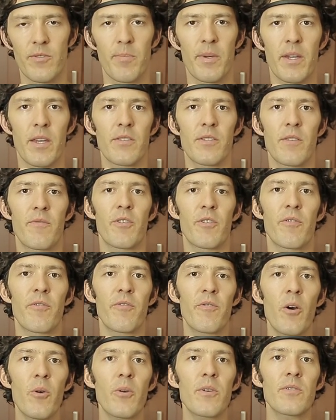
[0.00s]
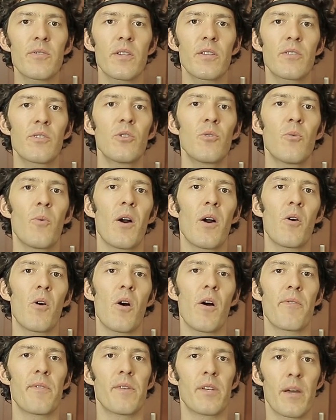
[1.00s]
Because if you're focusing too well
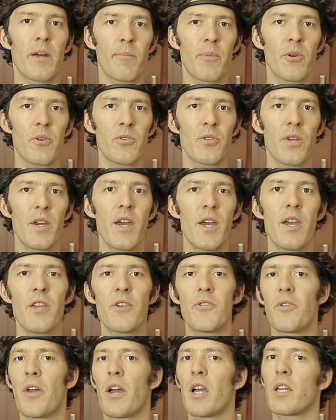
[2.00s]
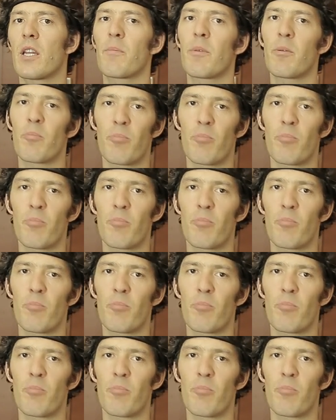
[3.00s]
on the numbers, you're not going to